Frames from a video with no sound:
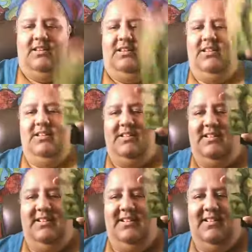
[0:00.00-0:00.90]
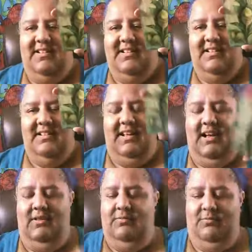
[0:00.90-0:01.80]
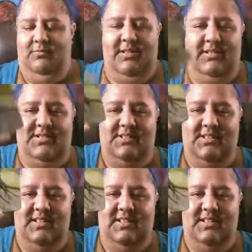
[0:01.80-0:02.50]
Look, where is it?